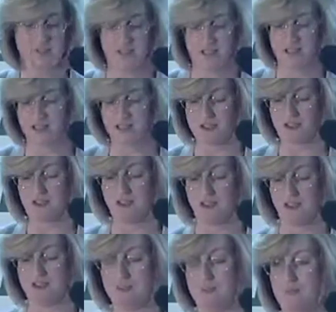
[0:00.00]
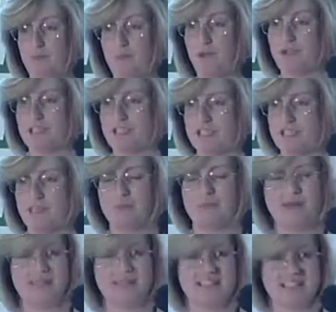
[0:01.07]
being stalled and blockages in the
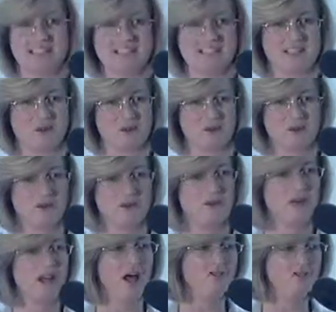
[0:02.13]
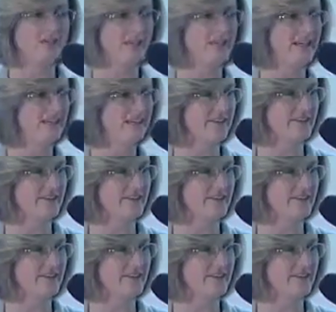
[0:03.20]
planning system. And hopefully, the